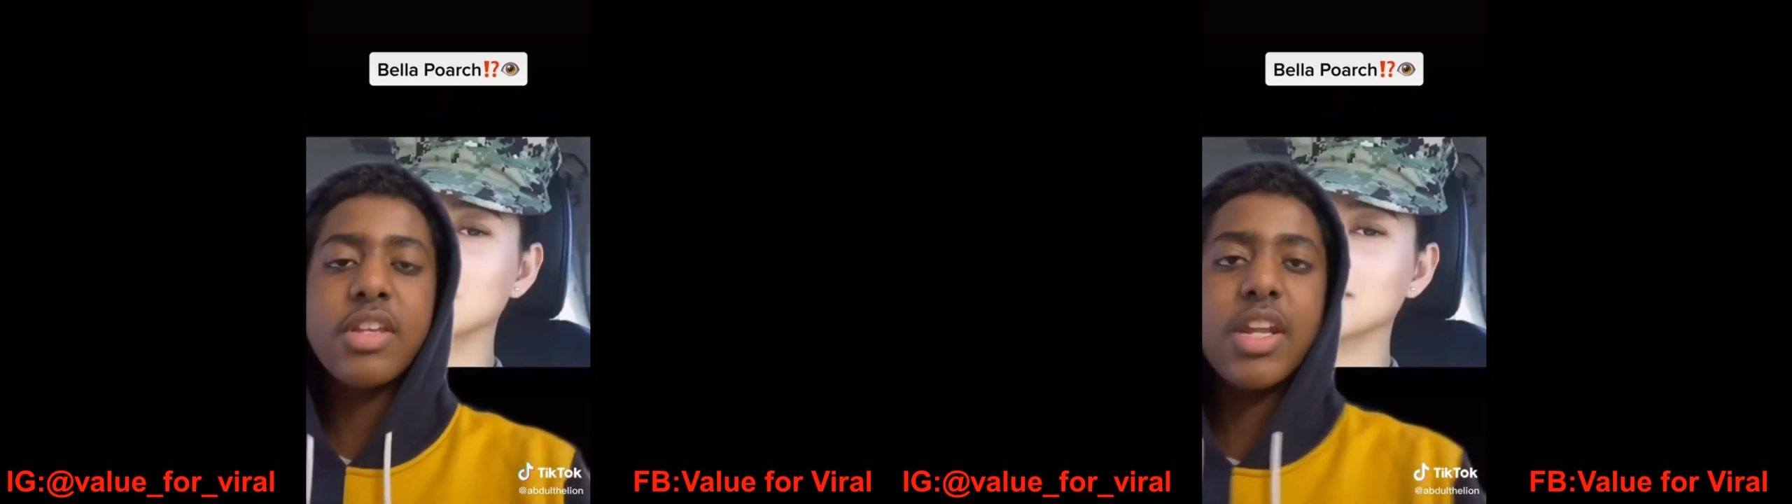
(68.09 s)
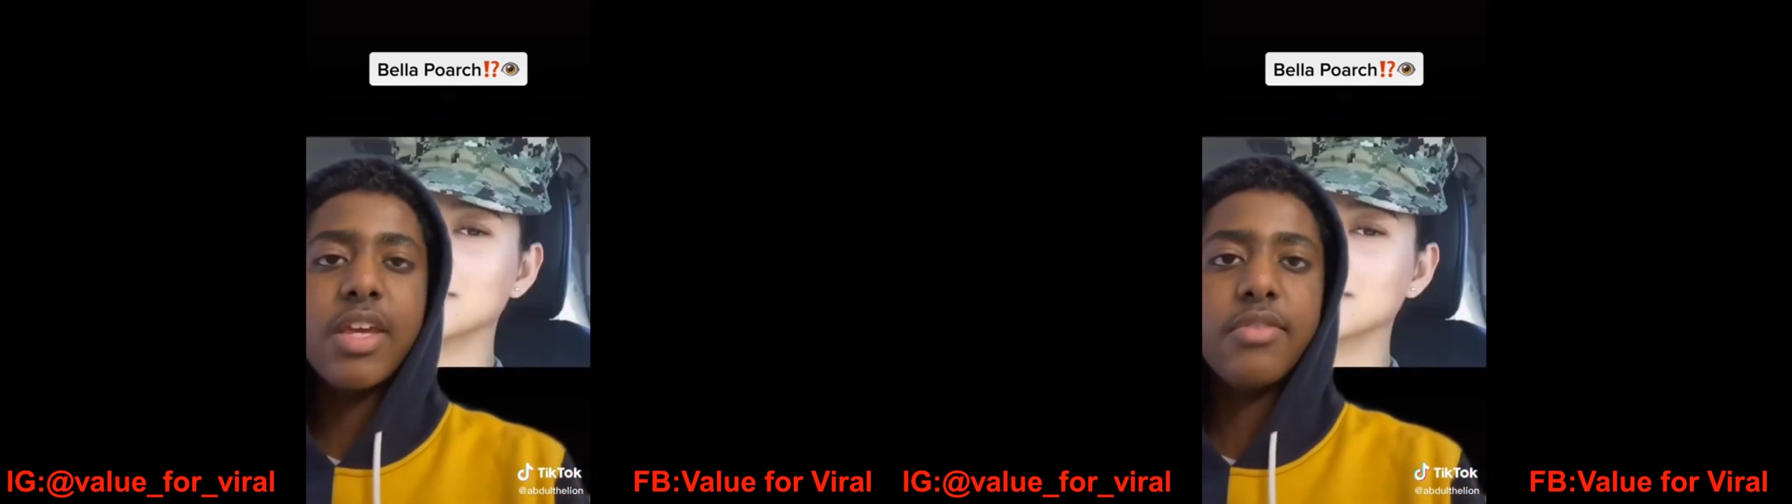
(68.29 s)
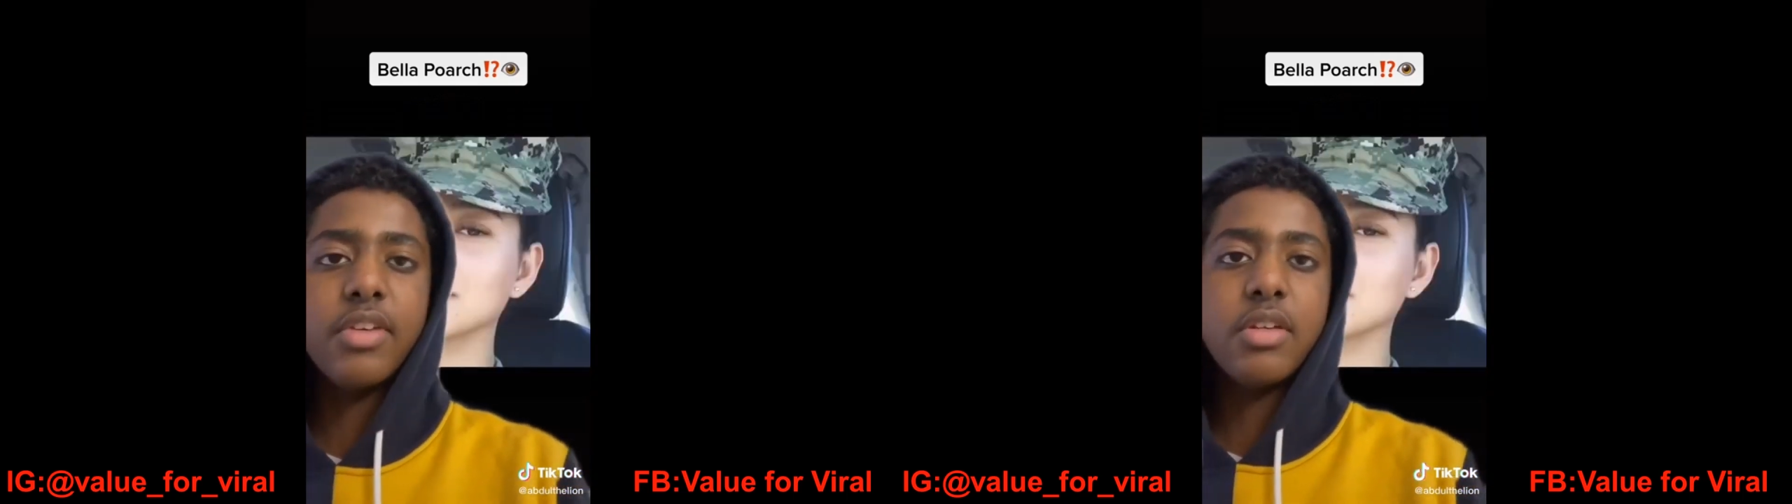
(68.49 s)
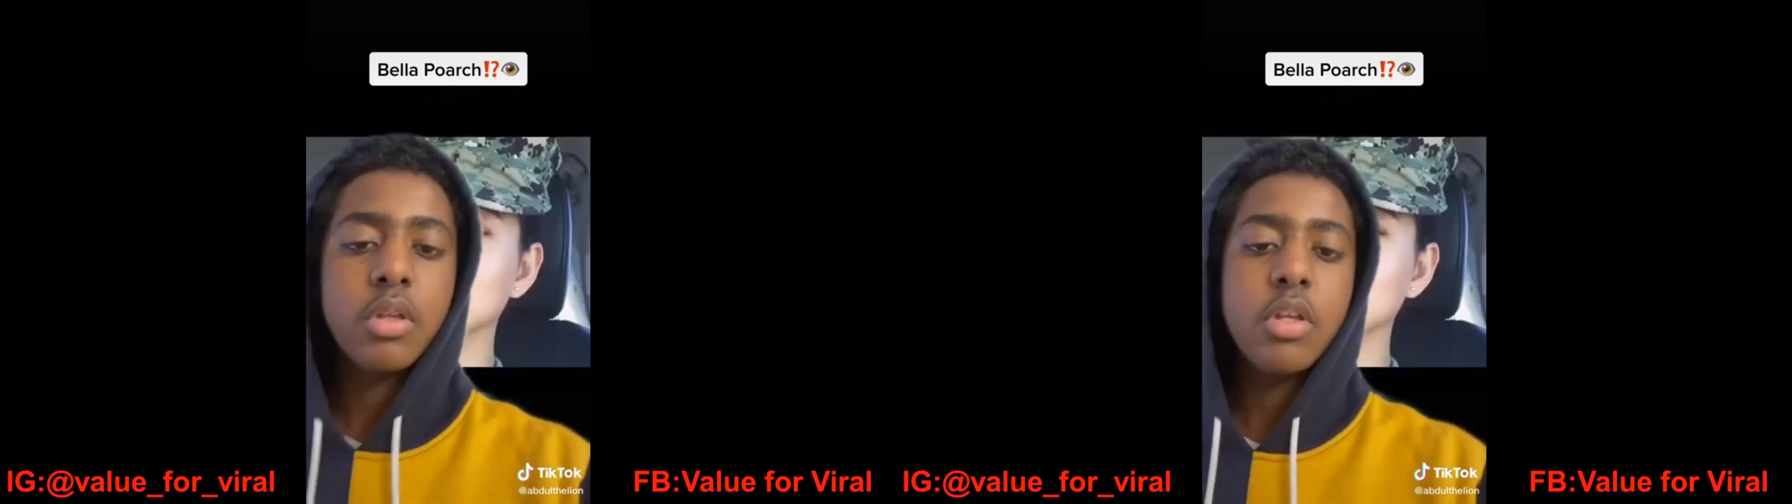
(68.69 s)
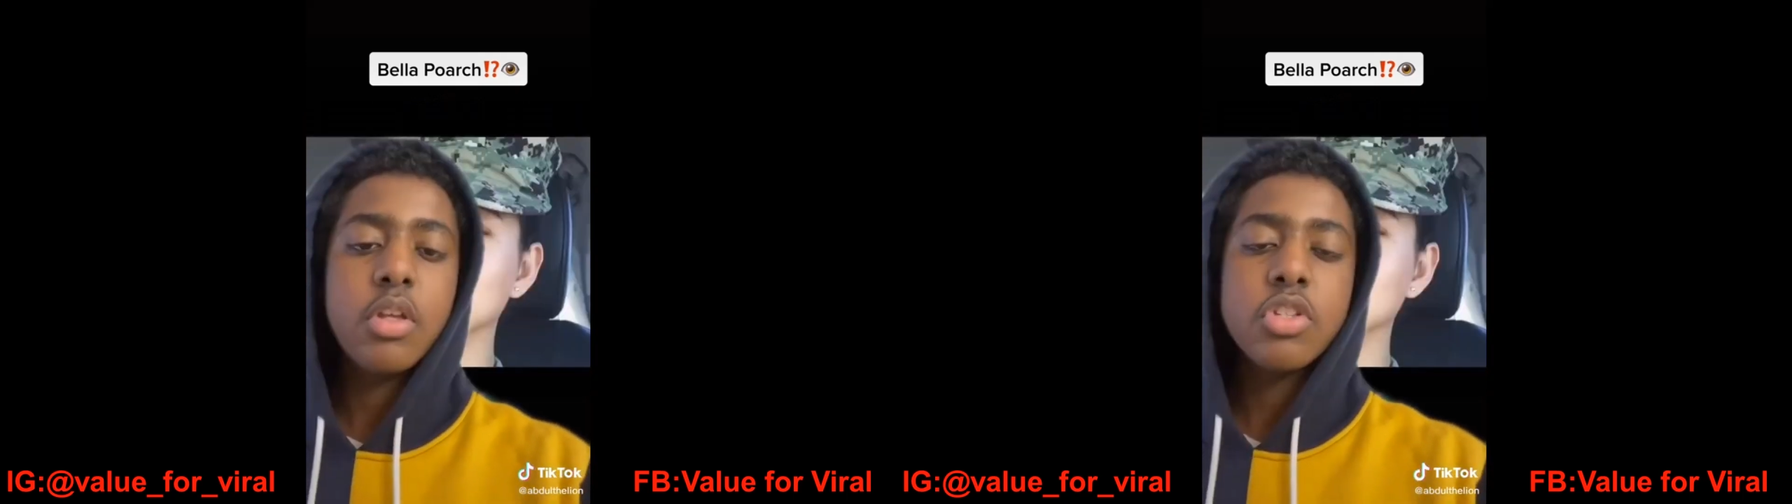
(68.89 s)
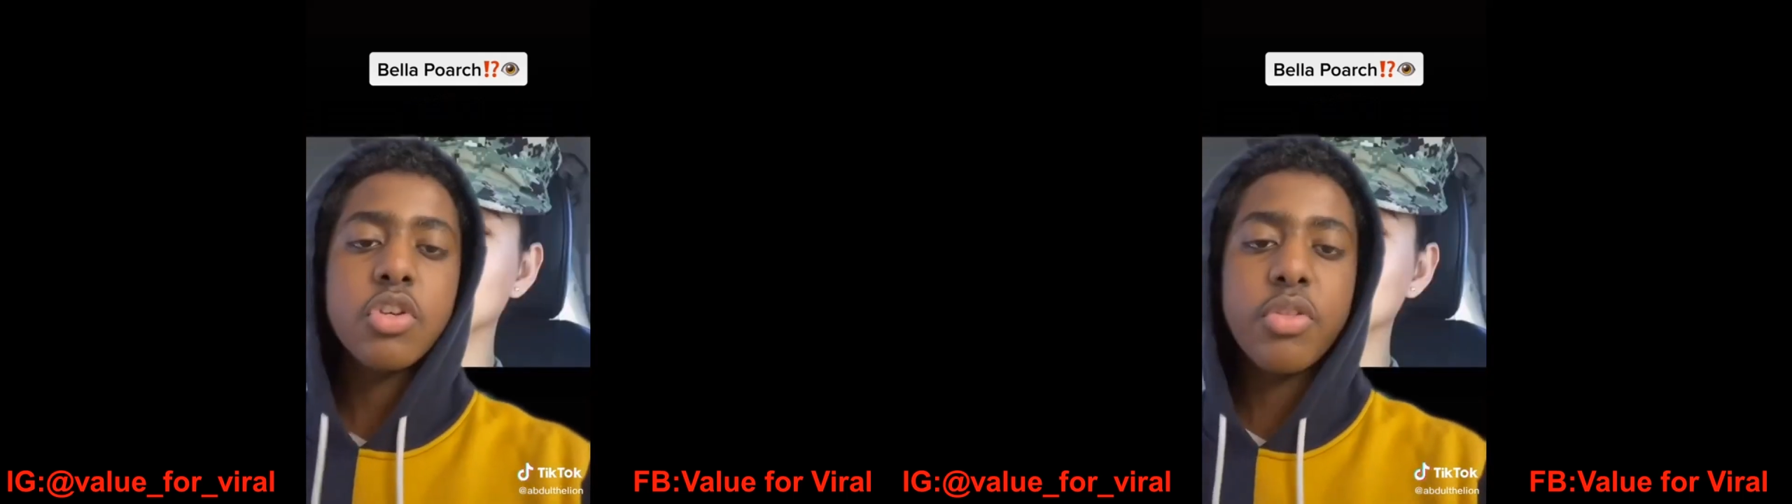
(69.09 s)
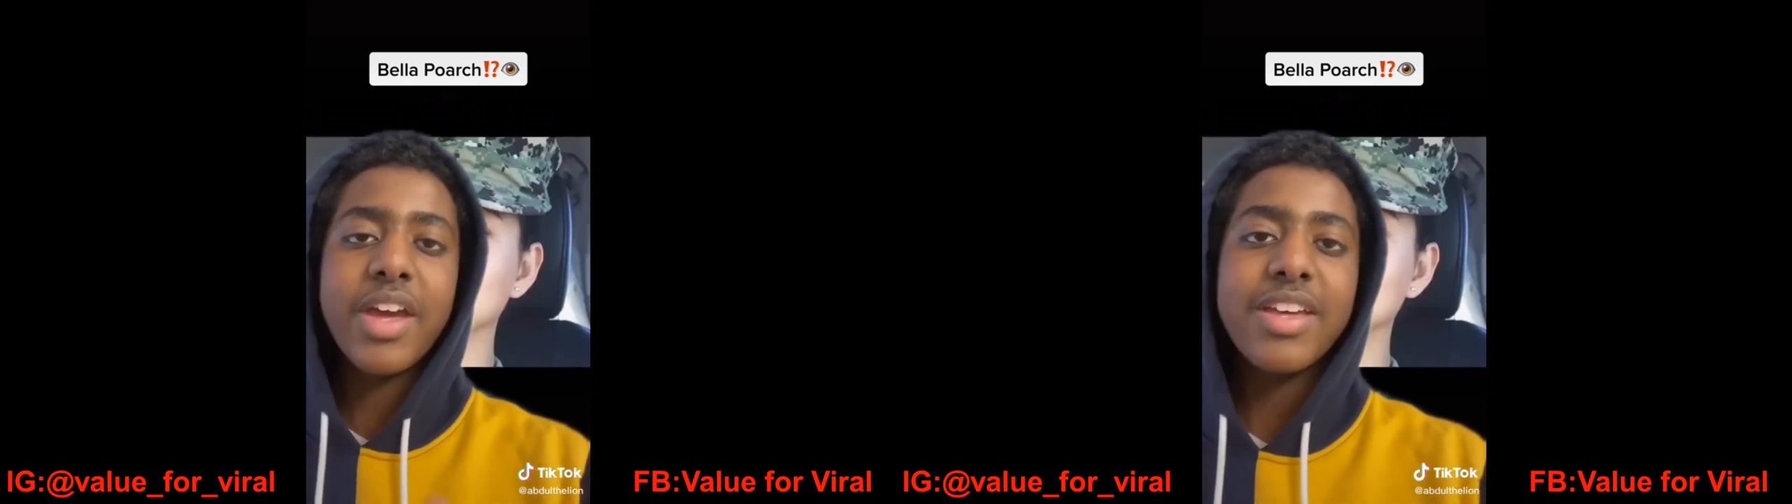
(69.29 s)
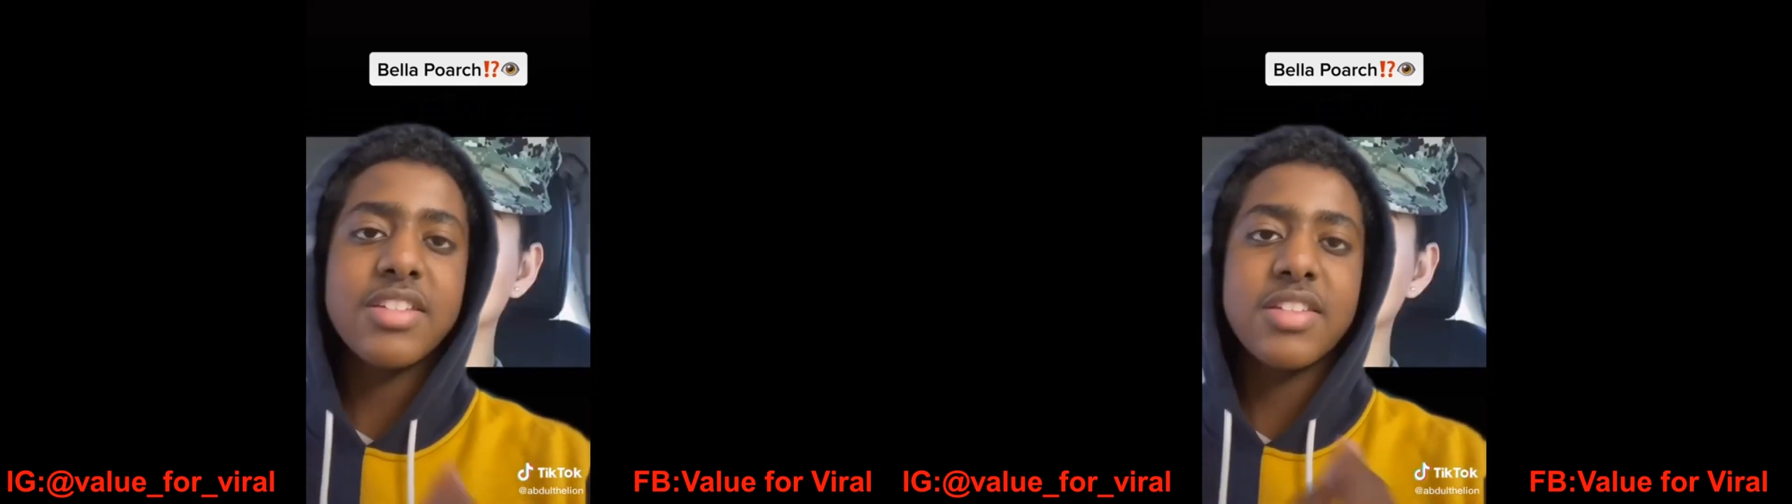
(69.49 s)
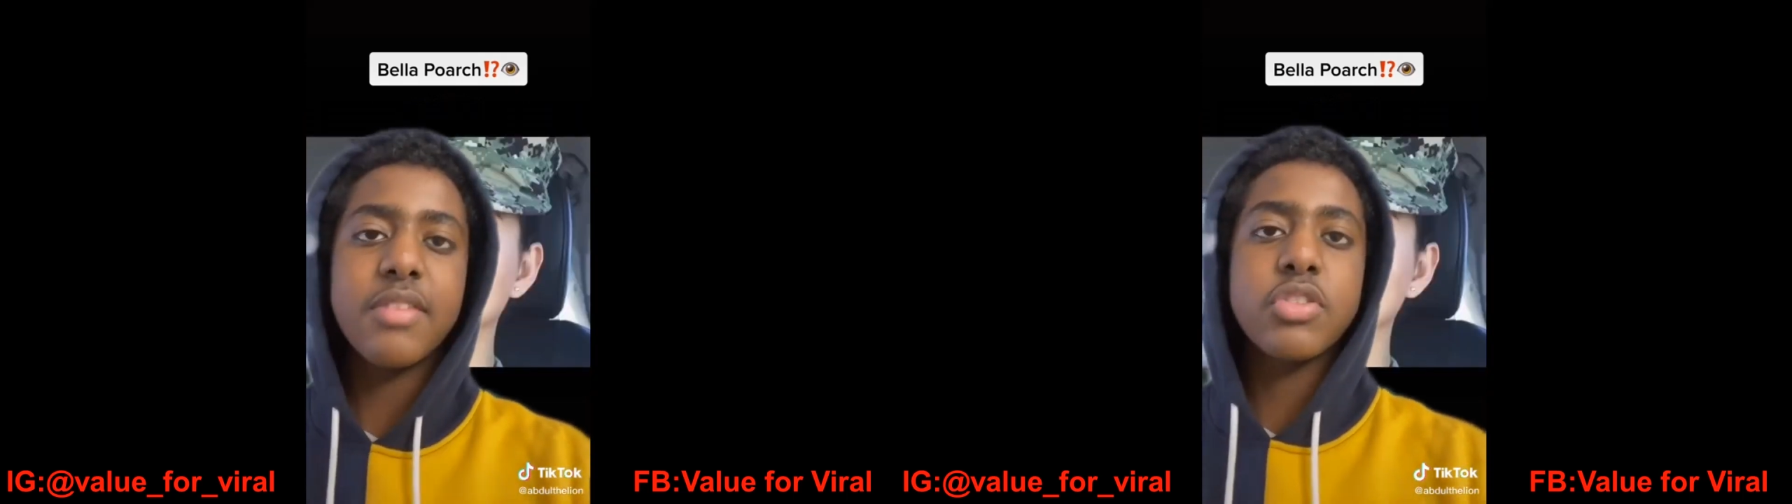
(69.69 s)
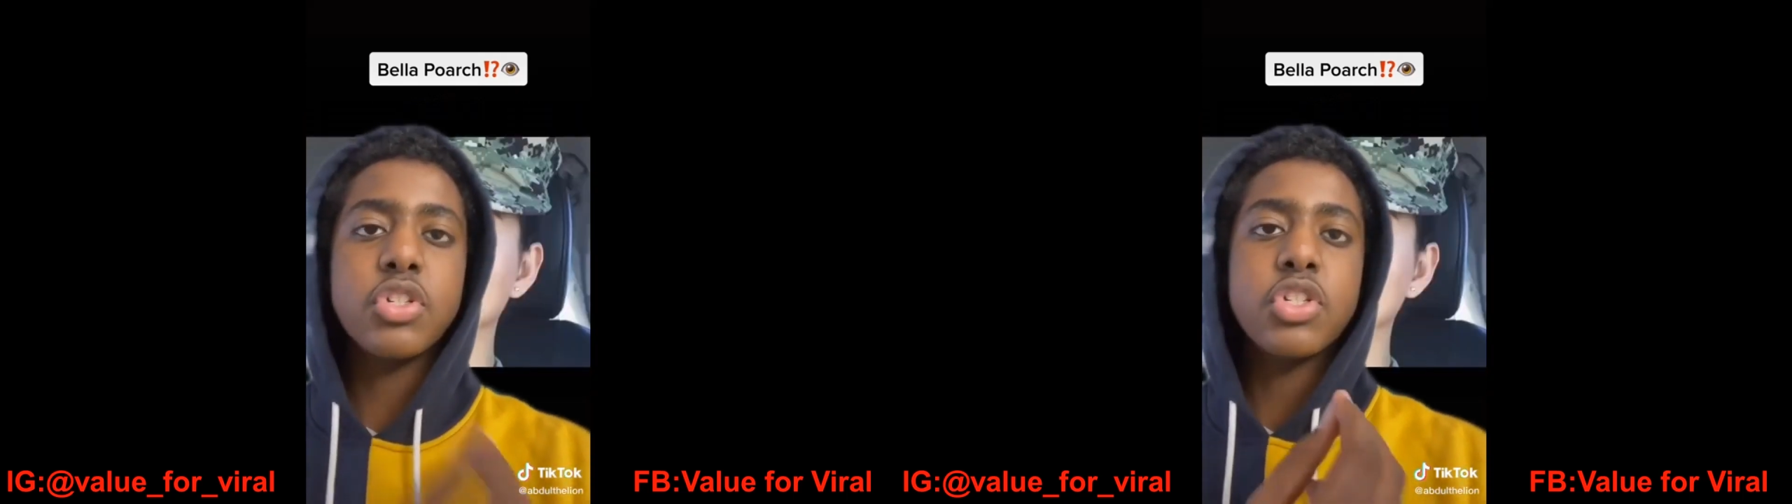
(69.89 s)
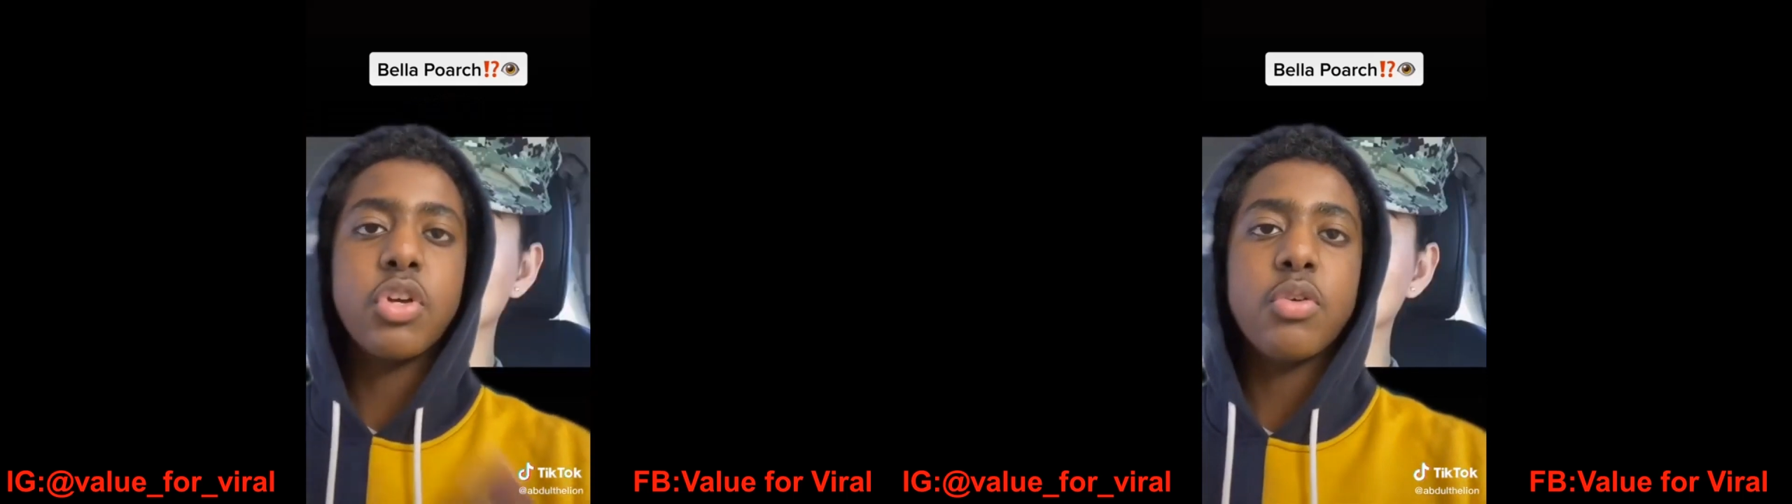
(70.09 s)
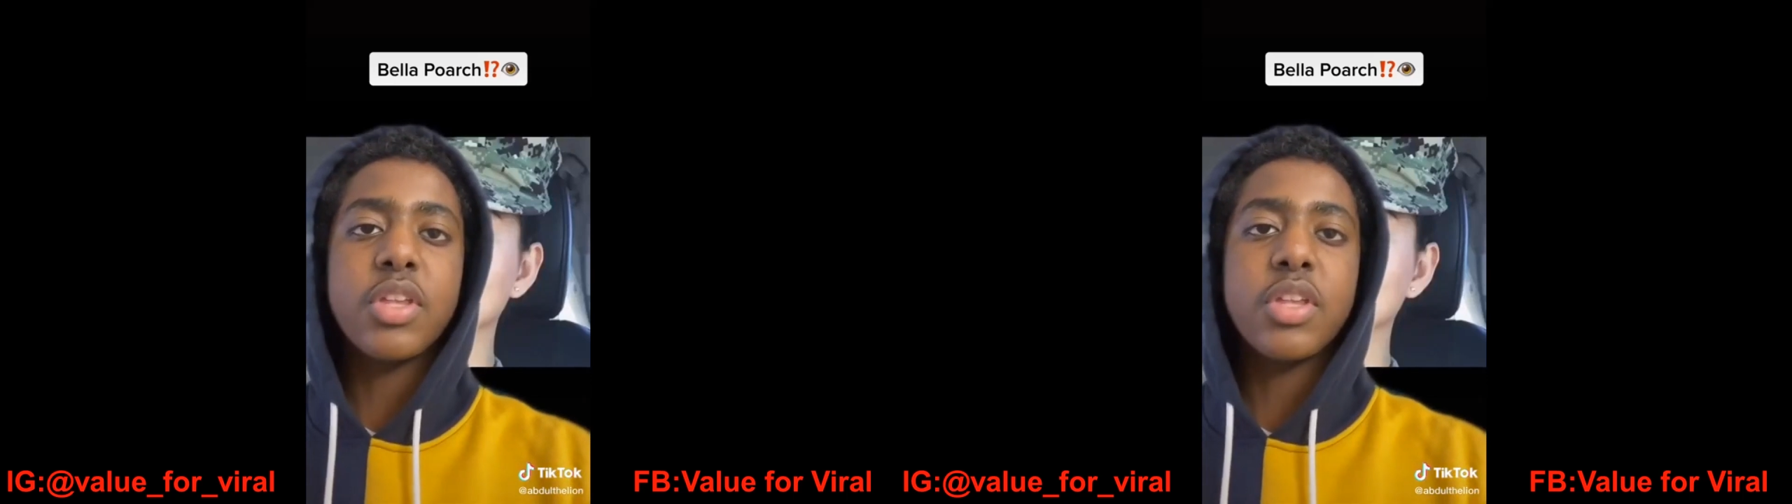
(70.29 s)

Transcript: the Navy, so that itself should show you